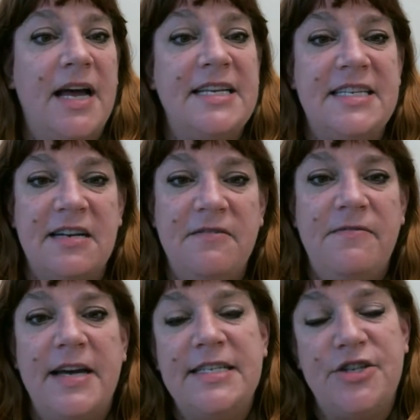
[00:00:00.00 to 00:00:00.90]

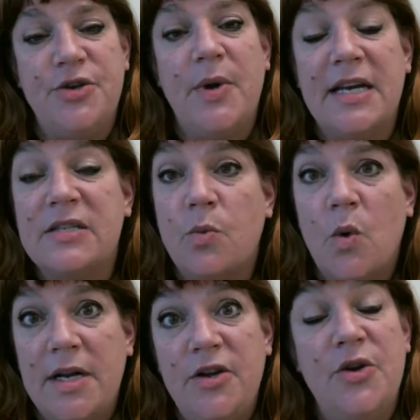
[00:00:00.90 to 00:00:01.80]
identifies you as
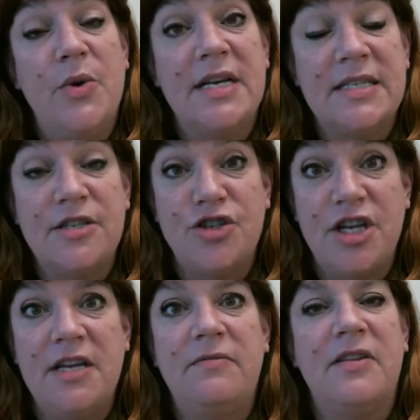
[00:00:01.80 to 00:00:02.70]
one who has
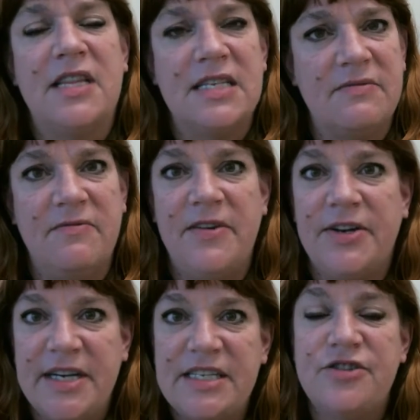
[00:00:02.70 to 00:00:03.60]
achieved this
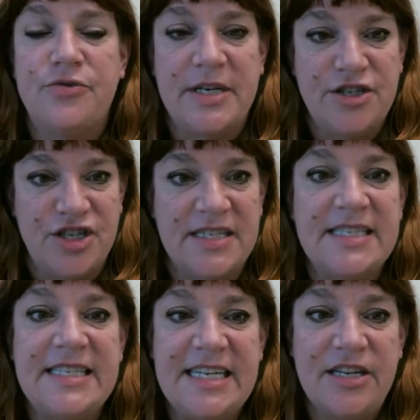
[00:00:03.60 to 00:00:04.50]
very stringent
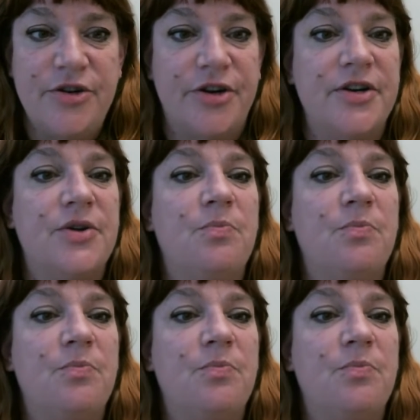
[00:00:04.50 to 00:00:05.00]
standard.